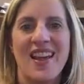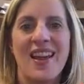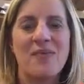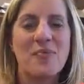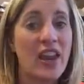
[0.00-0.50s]

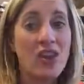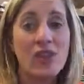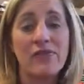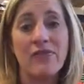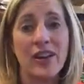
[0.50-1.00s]
Hey, I
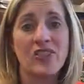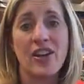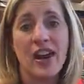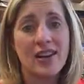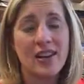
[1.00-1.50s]
couldn't finish.
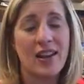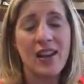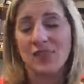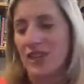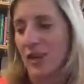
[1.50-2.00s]
I
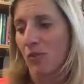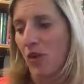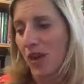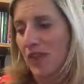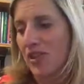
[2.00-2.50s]
have to keep
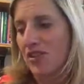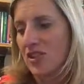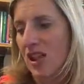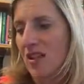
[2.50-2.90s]
going on this